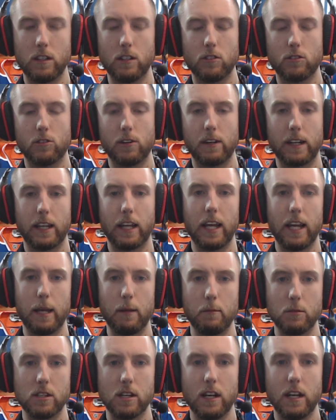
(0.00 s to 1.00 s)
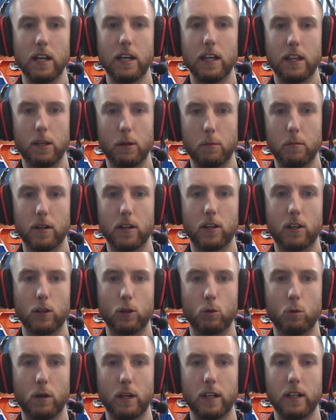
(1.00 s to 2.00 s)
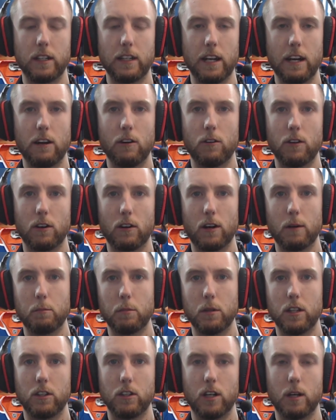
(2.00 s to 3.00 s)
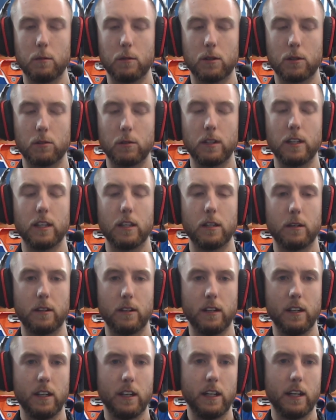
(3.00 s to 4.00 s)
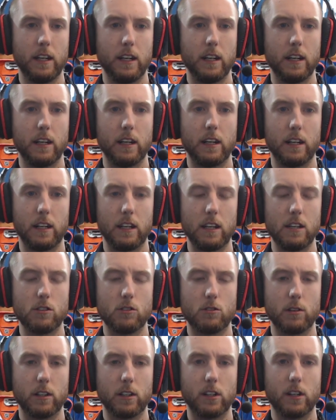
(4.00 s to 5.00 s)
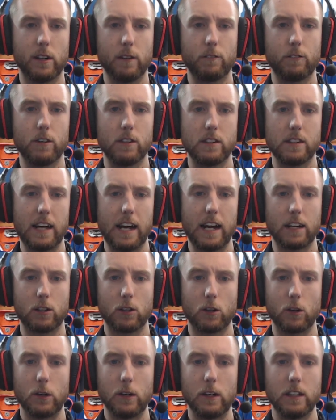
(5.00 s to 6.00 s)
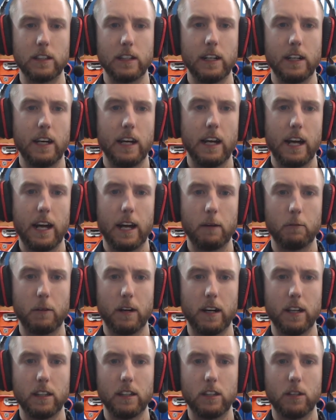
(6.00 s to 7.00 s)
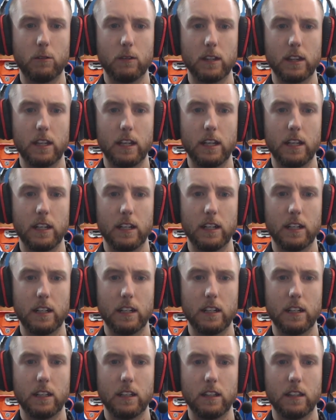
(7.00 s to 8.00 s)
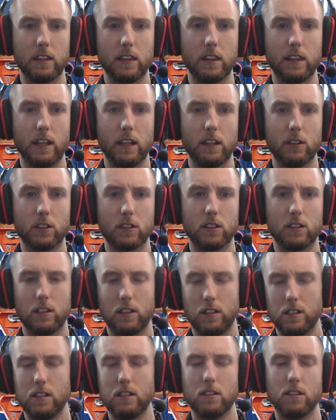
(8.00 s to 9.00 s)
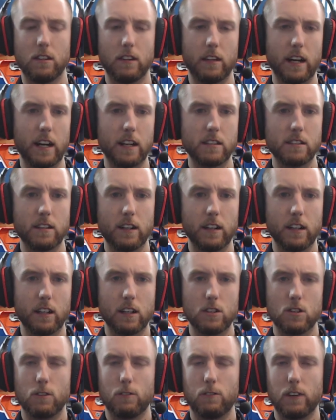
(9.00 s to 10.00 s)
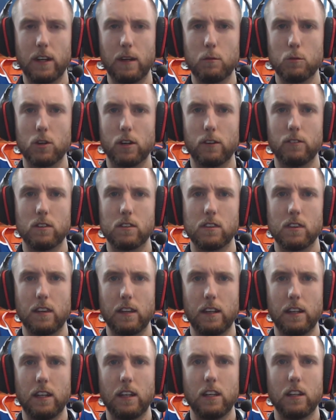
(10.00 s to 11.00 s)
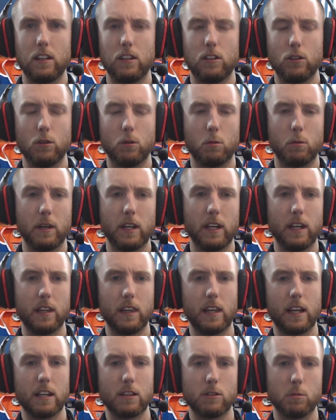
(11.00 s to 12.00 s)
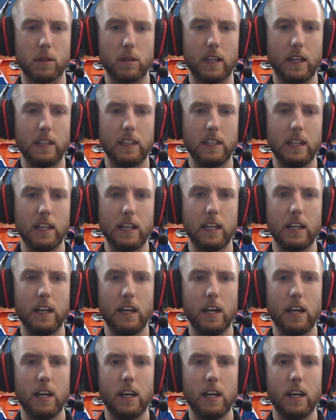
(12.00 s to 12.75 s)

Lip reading: straight games. They've been on quite a tear. They're up in the top three of the Eastern Conference at current. And well, you know what? They looked decent last night against the Flames. Obviously, they needed to win, and that's what they did.